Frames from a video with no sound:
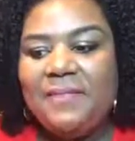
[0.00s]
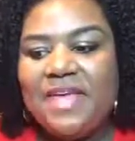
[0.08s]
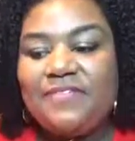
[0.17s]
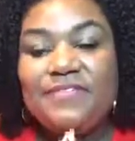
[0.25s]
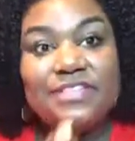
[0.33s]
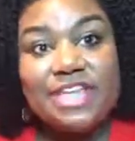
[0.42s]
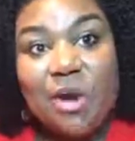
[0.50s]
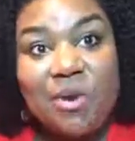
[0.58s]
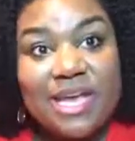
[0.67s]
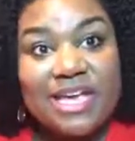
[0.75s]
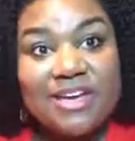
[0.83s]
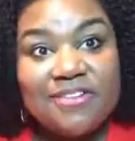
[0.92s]
If you don't
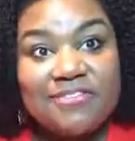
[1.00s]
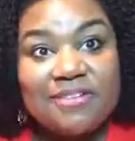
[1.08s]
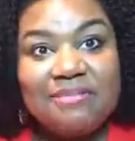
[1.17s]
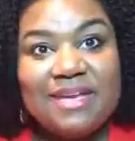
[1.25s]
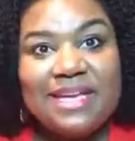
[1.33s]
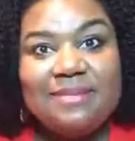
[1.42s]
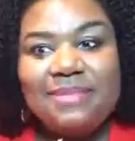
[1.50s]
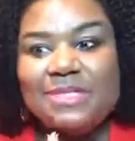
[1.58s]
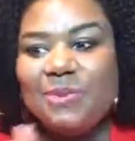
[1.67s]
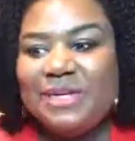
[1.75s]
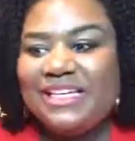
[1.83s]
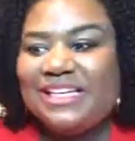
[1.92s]
hear from me
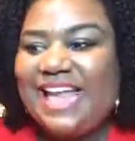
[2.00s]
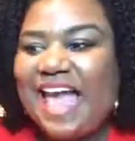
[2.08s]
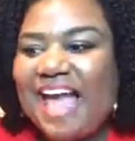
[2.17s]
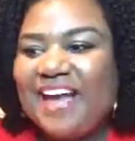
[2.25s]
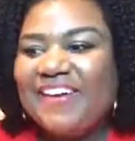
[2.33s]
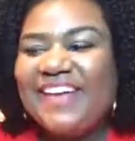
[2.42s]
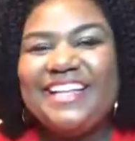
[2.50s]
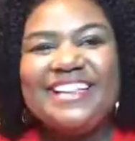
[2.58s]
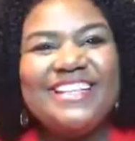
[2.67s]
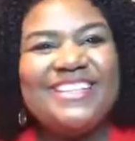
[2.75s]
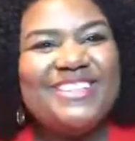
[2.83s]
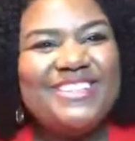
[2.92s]
between now
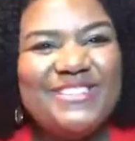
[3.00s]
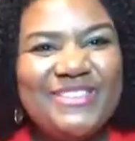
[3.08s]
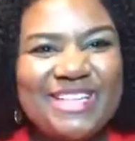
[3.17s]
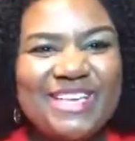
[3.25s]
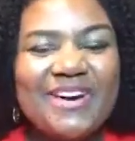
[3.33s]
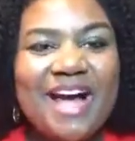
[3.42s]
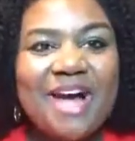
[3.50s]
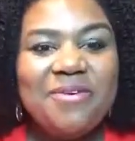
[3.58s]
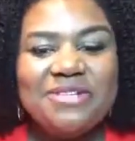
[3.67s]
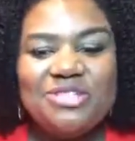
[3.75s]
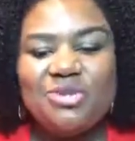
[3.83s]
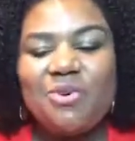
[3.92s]
and the new year, I
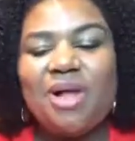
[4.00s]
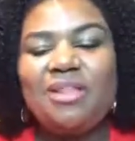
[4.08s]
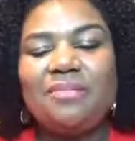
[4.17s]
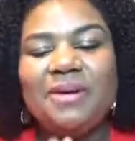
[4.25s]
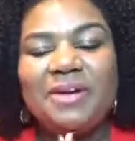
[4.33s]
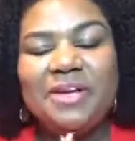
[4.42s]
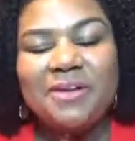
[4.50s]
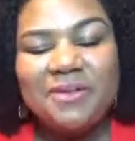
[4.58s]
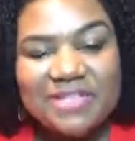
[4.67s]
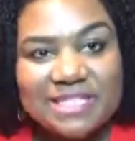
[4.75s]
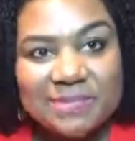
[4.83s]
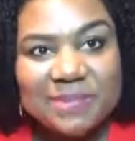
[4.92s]
wish you all a Merry
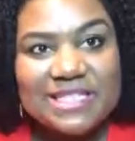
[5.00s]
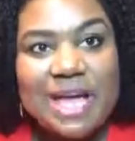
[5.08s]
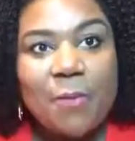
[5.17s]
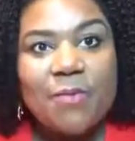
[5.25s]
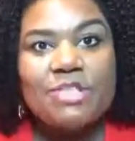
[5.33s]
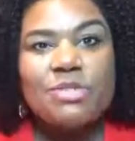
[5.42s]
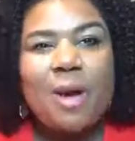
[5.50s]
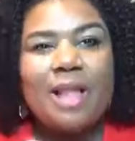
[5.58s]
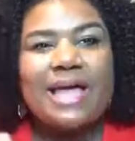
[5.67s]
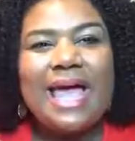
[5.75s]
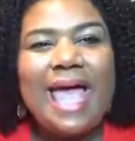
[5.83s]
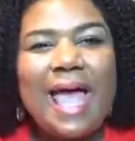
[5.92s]
Christmas. I wish you
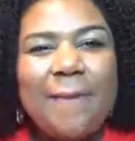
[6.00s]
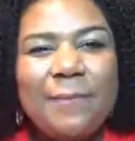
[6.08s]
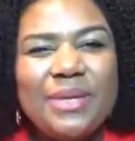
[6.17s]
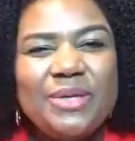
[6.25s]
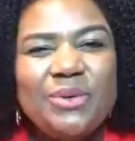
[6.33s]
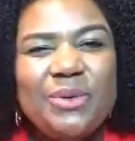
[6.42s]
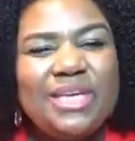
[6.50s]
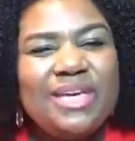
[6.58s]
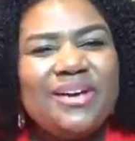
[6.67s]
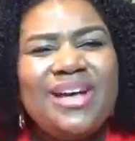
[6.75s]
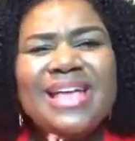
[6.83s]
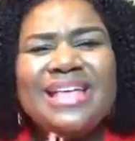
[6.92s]
all a Happy New
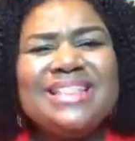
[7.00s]
Year.